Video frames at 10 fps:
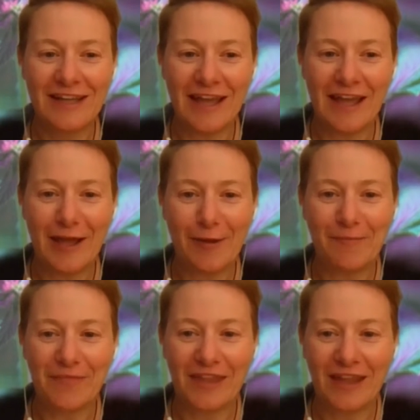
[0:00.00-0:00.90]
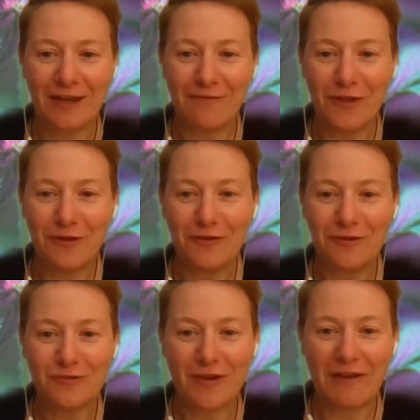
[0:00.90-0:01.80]
Had a few
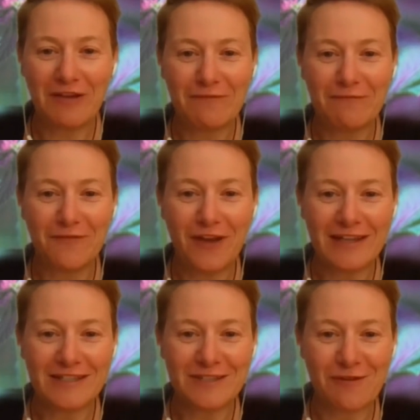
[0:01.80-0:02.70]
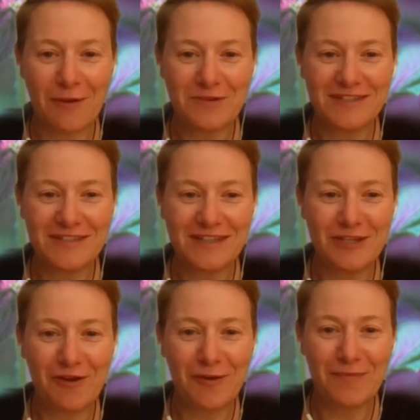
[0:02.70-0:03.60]
travel and flight disruptions in
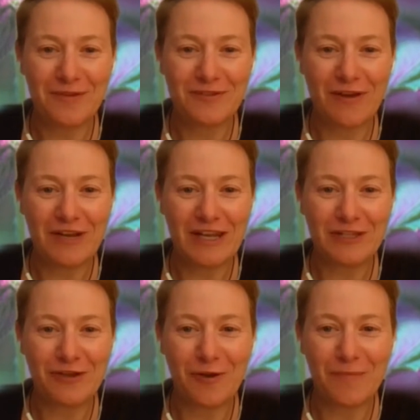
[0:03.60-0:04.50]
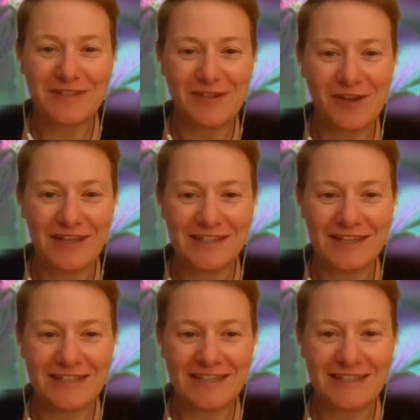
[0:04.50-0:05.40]
Europe. Travel in Europe is not as
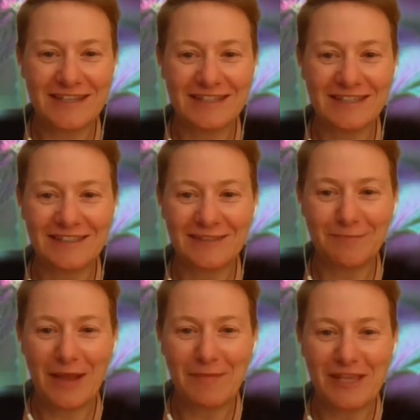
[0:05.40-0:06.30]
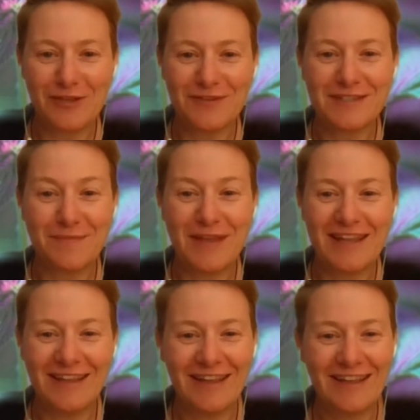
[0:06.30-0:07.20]
easy as it maybe used to
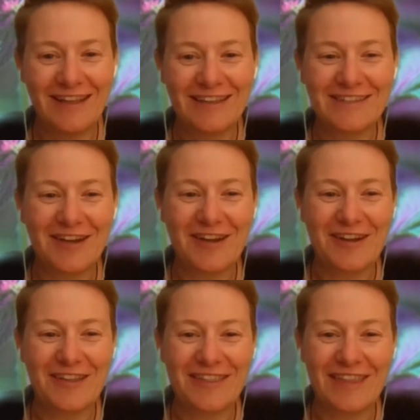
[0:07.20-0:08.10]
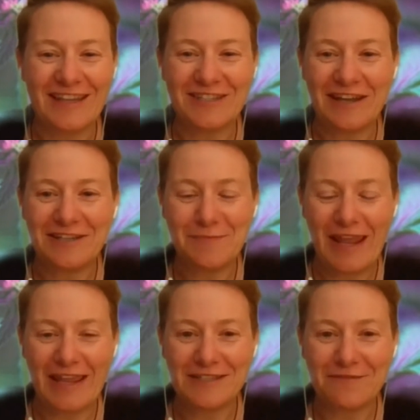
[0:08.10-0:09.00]
be. So that changed
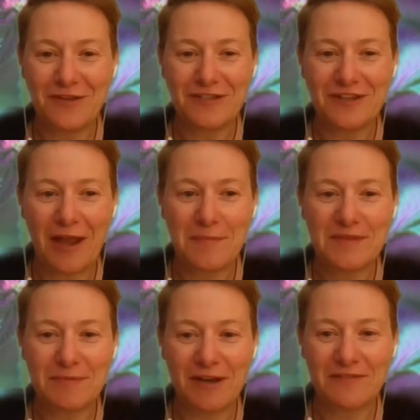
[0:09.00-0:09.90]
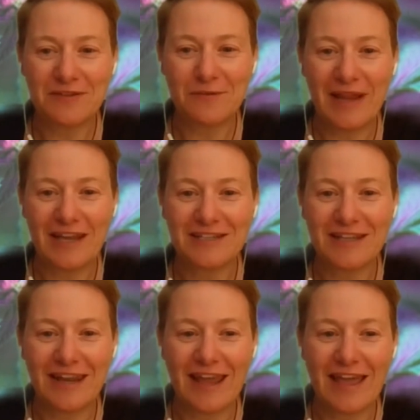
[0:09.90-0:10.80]
plans a few times, but I've still managed to
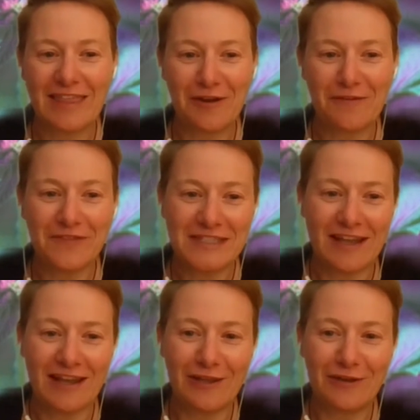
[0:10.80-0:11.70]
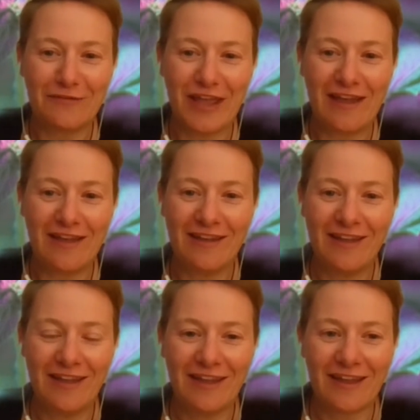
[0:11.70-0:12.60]
get out there and visit a lot of our
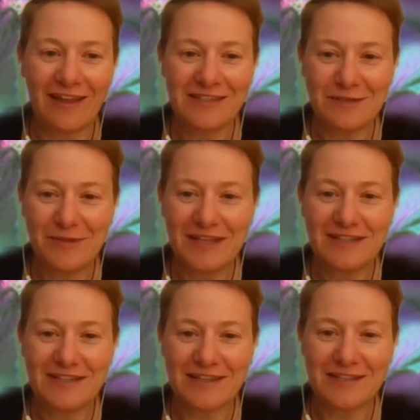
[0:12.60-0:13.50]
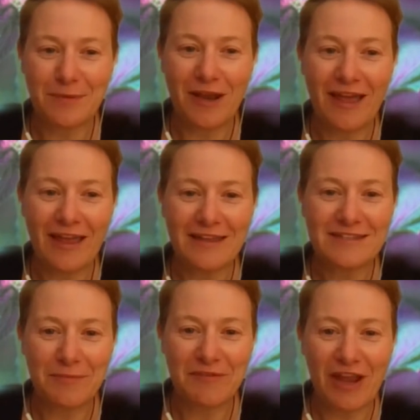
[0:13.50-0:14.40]
customers, our suppliers,
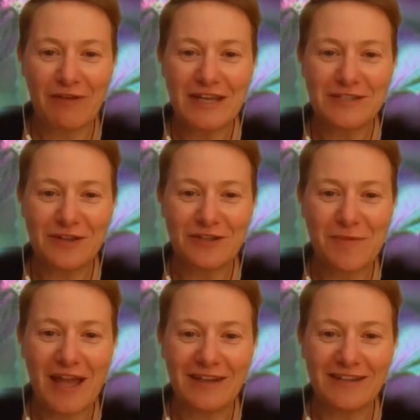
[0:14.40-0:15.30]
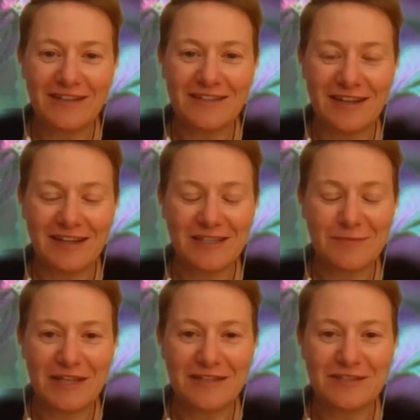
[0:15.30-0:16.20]
some of our research partners. And it's
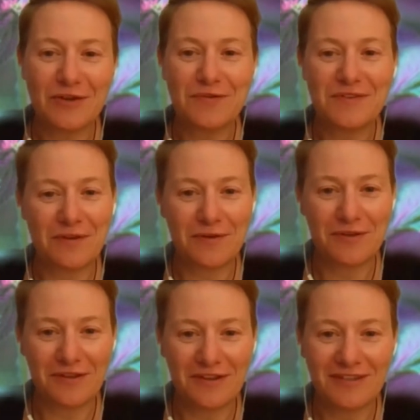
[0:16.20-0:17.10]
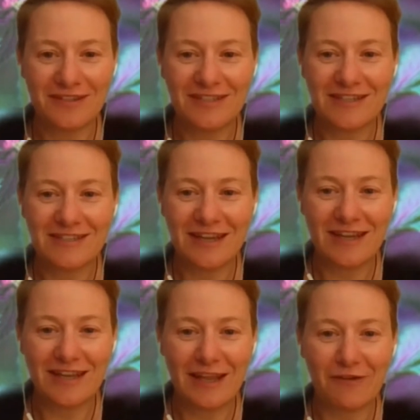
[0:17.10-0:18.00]
been so good to
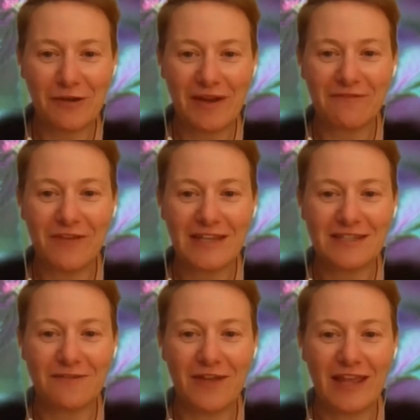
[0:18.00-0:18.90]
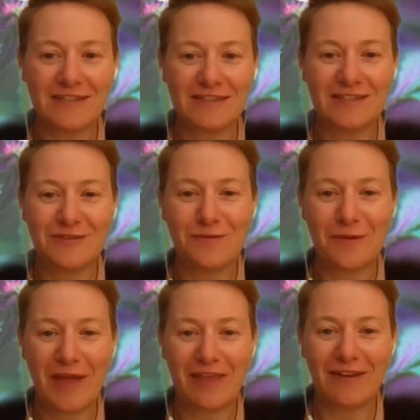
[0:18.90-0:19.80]
see everyone face to face and to talk
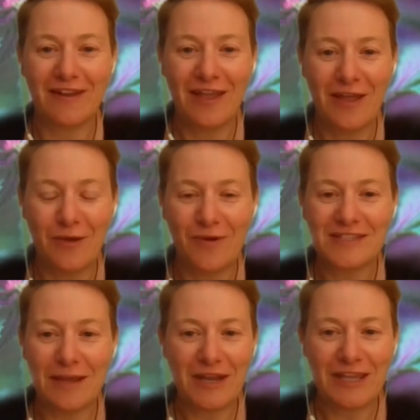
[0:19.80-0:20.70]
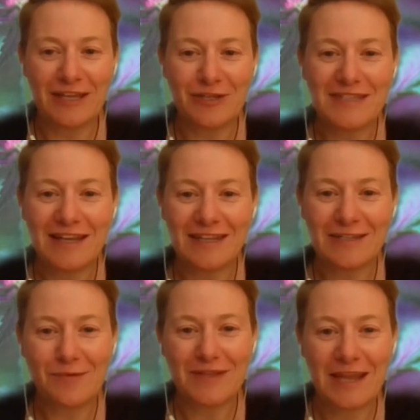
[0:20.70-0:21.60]
about what's happening in New
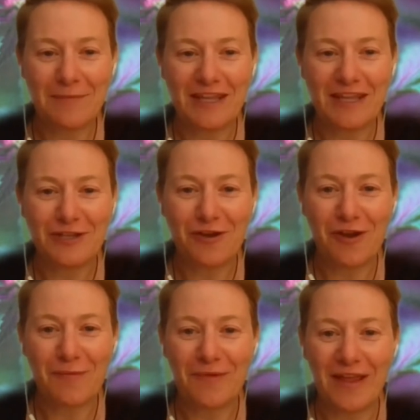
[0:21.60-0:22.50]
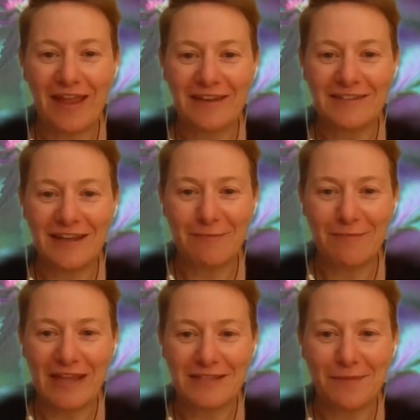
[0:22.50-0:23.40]
Zealand, what's happening in Europe, and
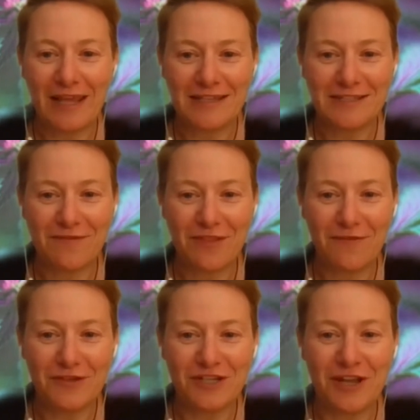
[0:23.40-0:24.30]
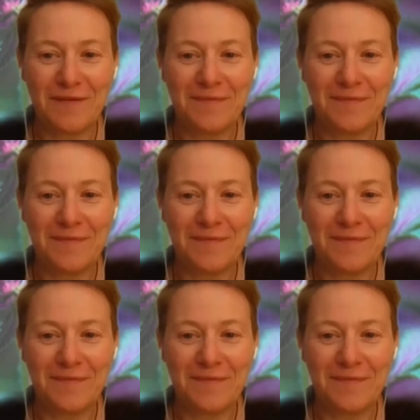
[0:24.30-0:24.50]
make some plans for the future.